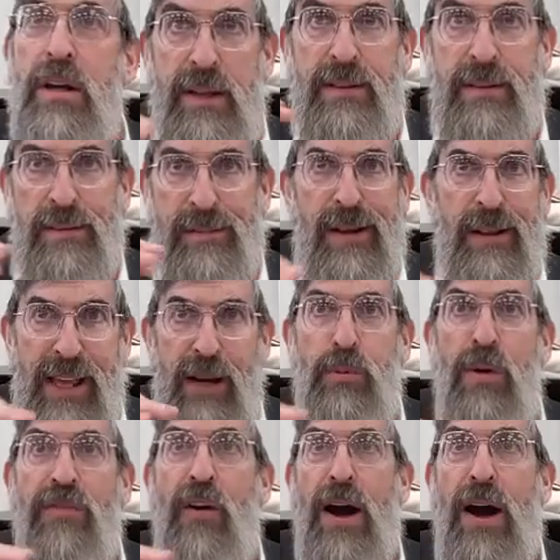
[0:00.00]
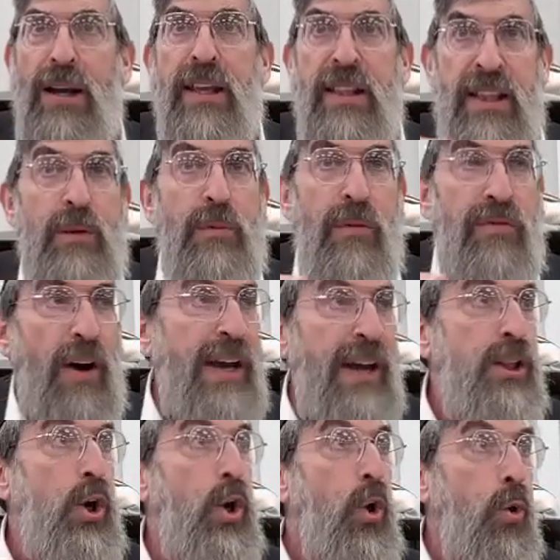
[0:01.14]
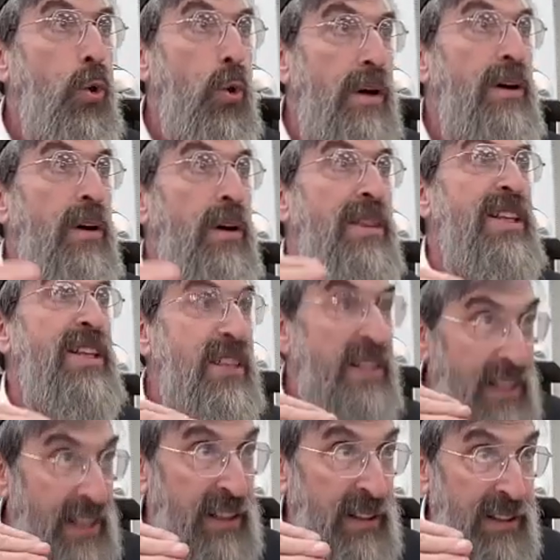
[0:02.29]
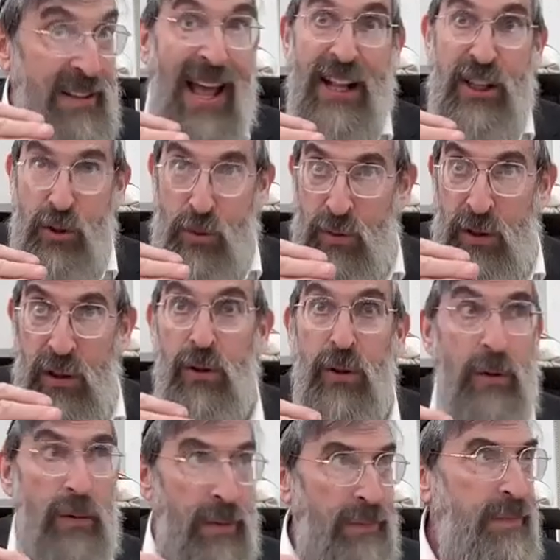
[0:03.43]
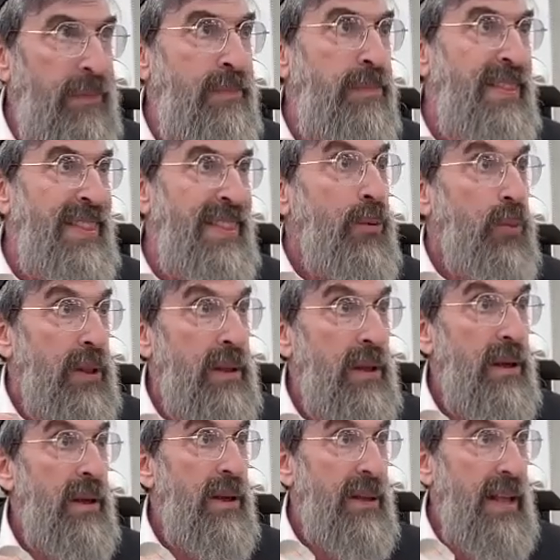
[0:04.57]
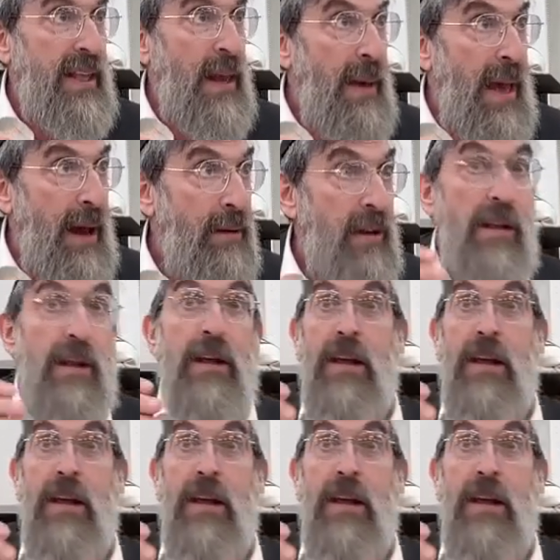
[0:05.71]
It it liquefied. It liquefied, or uh, this this natural liquid that came out.